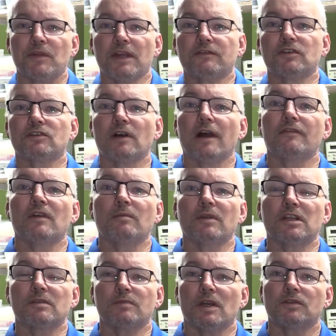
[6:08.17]
But you have to drive them in
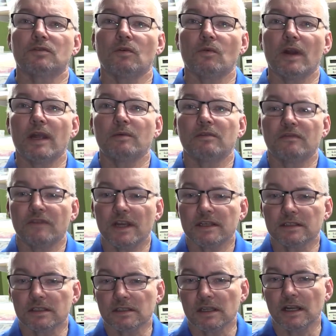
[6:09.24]
a special way with phases.